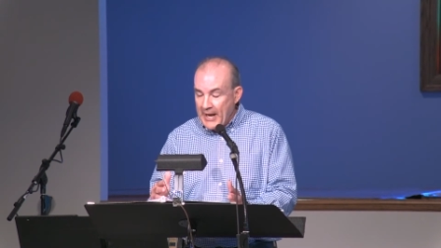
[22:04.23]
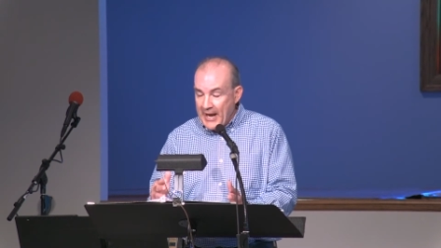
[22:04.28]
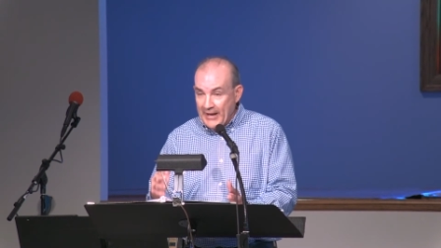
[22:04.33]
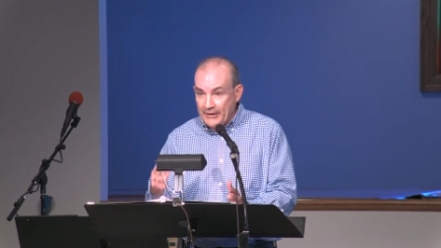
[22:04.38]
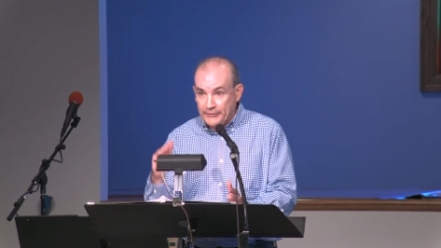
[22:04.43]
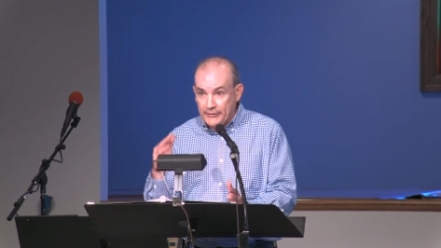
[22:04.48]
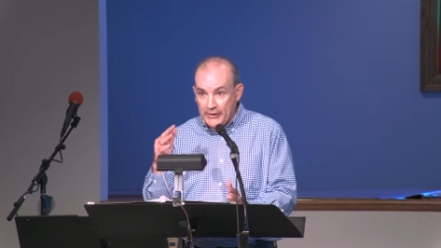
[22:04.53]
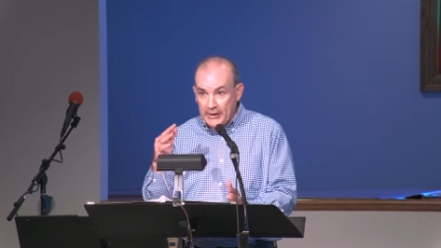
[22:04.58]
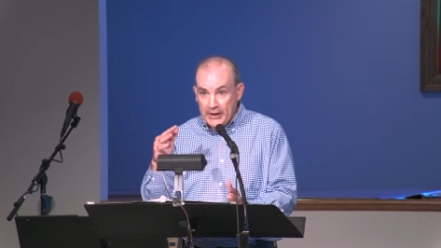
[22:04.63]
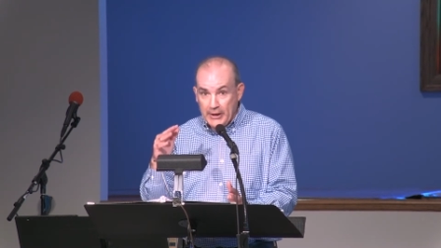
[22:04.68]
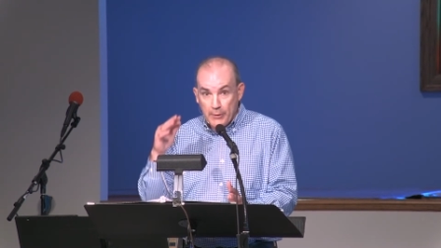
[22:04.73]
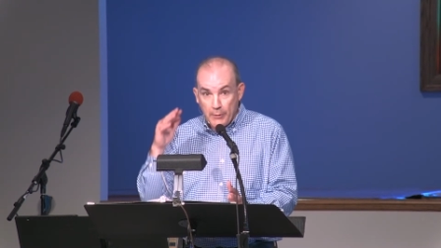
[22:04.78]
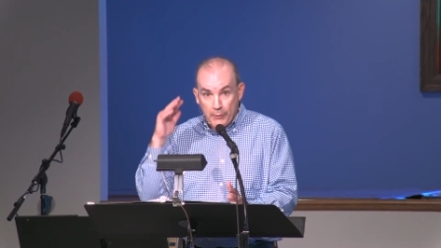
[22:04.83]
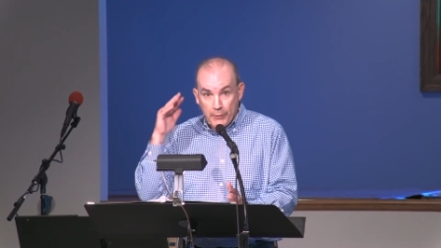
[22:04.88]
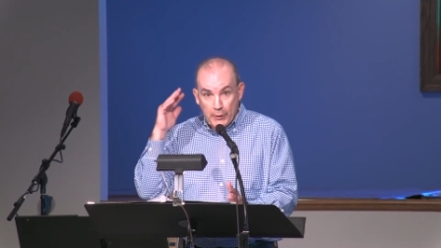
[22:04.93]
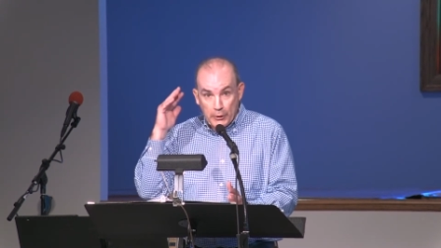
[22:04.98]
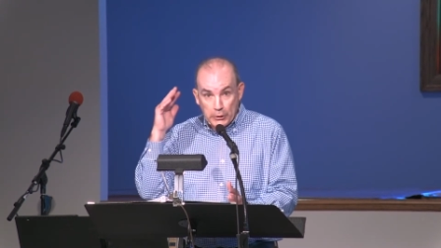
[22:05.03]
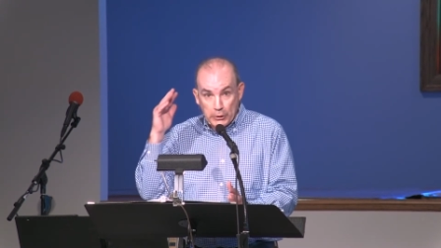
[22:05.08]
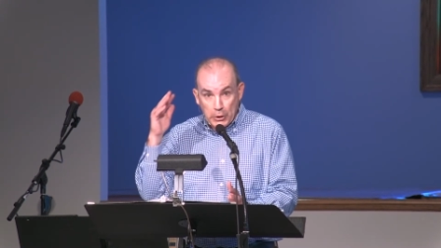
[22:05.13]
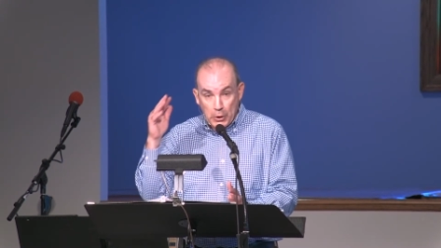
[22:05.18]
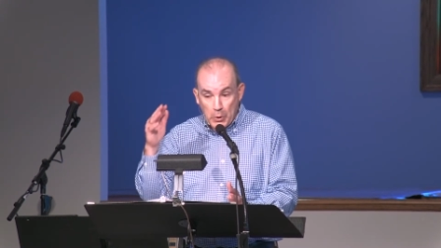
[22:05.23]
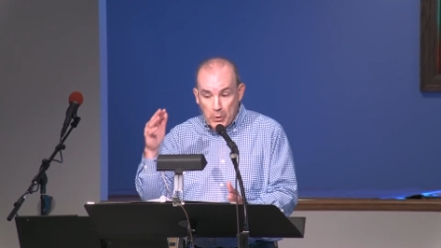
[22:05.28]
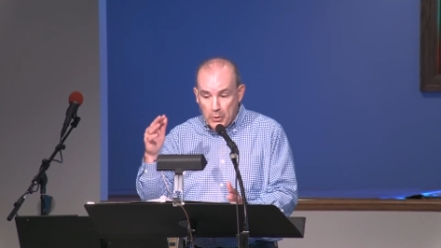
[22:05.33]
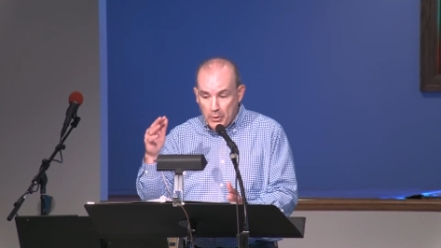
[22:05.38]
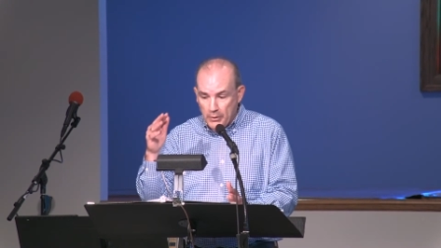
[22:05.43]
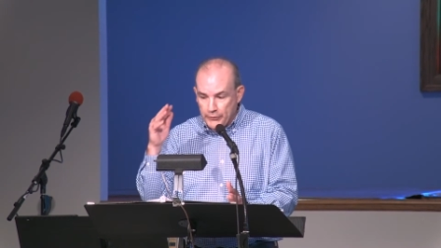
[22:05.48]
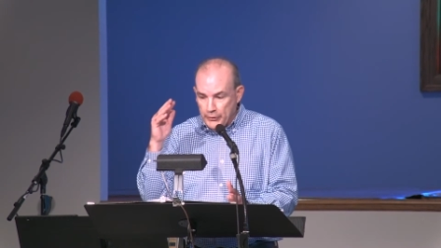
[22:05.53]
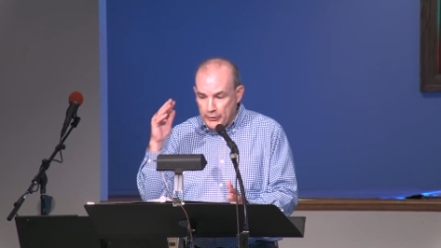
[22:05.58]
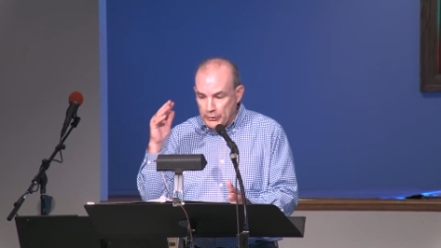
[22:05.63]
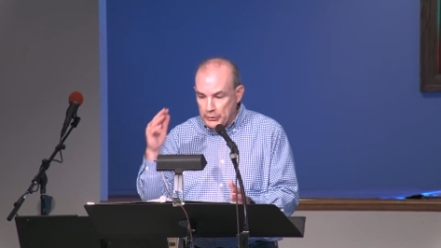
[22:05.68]
and to hear the
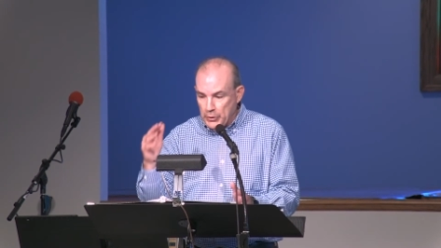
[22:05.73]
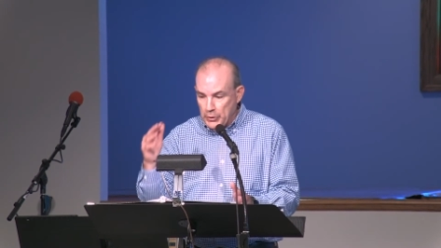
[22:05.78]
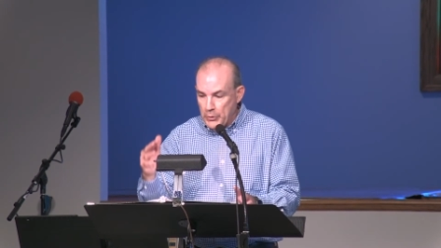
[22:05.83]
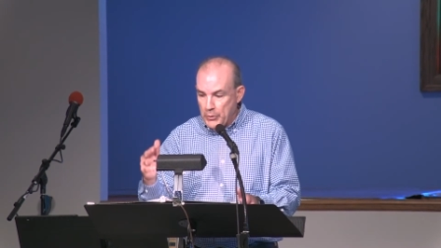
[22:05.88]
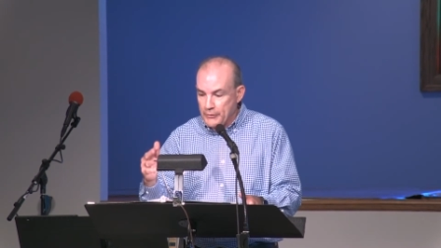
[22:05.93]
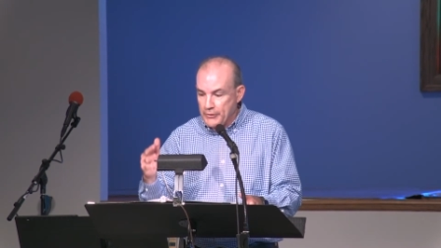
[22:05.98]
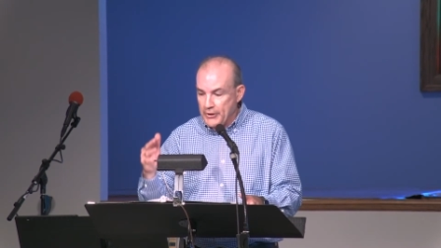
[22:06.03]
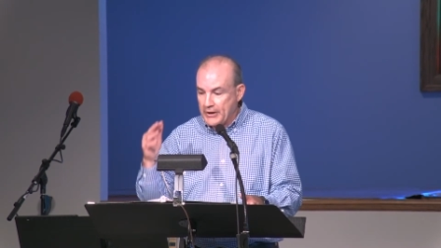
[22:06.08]
Lord, the Lord,